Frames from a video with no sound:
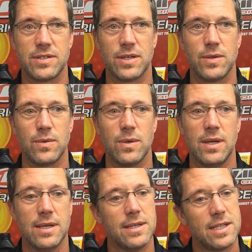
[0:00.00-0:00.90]
So
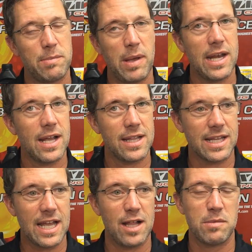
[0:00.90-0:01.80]
depending on the
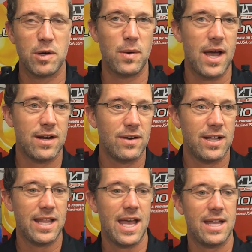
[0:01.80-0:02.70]
caliber of rider
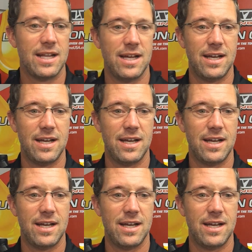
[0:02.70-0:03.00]
on that,